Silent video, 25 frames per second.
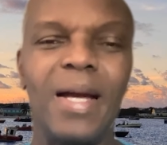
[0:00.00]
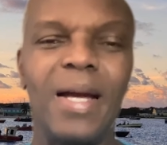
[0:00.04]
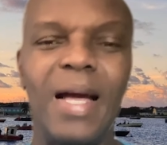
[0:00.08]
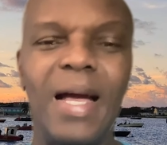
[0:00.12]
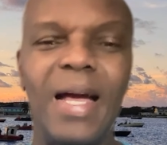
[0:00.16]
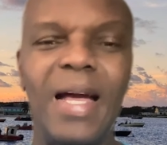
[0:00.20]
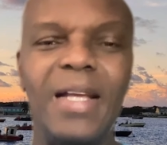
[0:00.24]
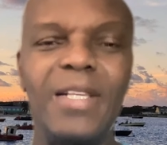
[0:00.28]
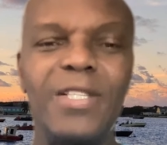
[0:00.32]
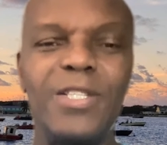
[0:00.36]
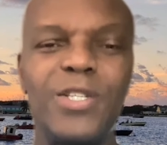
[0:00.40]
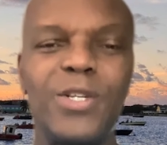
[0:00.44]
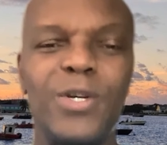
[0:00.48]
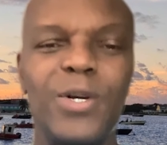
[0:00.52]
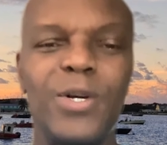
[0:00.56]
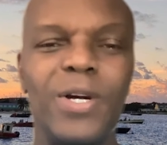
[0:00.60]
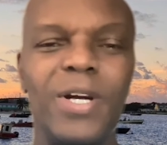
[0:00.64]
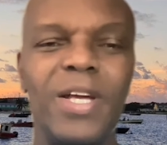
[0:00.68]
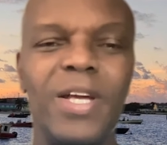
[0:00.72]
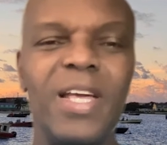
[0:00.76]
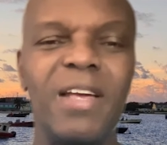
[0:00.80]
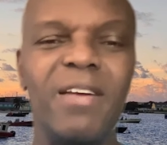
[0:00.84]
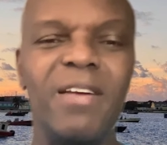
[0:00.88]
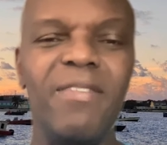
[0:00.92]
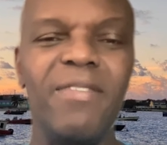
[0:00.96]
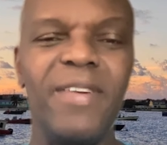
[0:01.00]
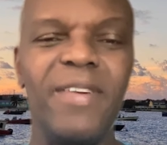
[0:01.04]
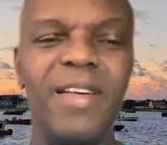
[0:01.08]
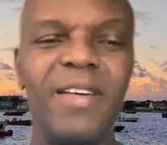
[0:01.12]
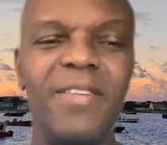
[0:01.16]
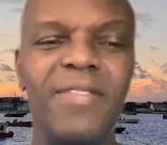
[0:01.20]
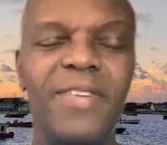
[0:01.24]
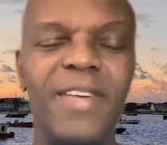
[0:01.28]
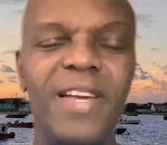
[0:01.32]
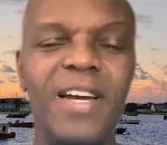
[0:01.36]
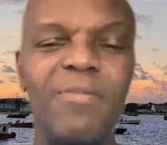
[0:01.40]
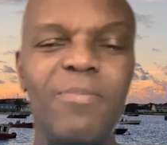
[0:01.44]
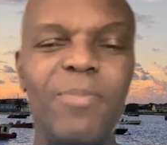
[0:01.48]
And so
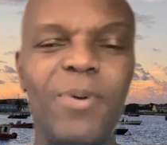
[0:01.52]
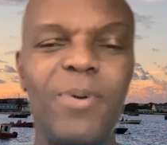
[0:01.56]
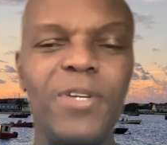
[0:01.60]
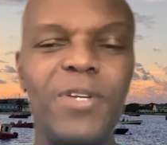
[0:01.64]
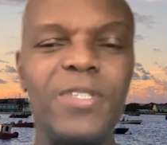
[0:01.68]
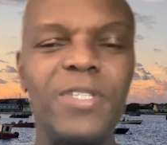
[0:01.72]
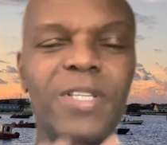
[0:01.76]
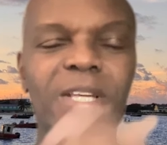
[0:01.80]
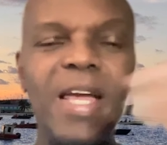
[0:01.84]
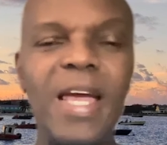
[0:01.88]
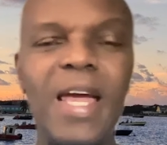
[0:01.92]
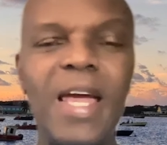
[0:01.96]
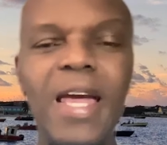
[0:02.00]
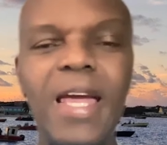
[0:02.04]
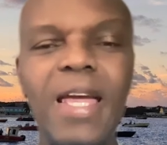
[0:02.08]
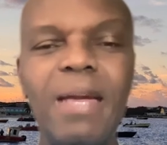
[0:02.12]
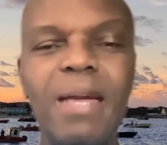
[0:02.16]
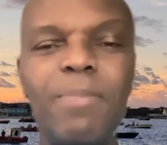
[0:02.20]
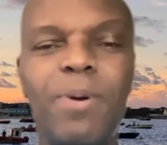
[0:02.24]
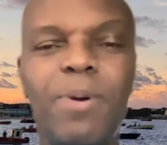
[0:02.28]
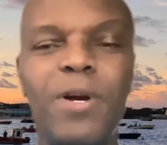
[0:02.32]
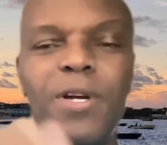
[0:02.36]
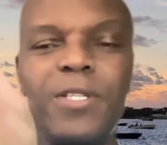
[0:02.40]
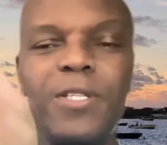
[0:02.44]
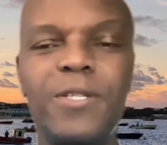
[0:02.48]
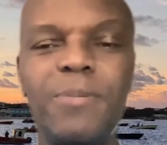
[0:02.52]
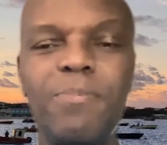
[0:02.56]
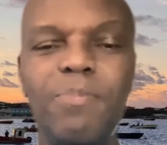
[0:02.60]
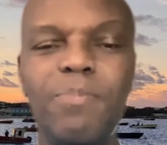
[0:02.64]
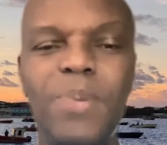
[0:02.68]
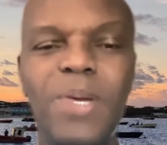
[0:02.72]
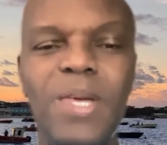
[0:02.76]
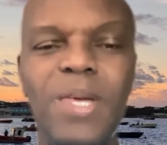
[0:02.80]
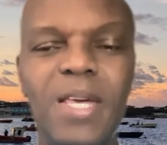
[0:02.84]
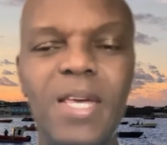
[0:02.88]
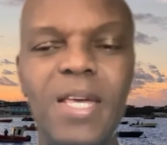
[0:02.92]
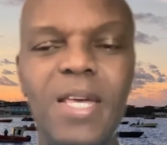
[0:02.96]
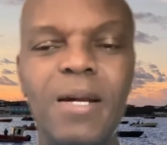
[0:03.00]
if you have person A, person
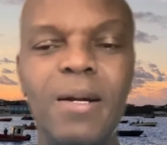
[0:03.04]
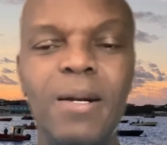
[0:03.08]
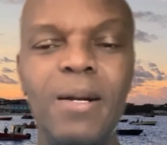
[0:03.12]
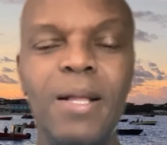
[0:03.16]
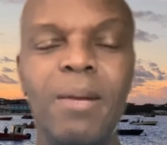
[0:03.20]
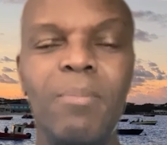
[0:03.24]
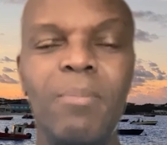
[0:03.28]
B,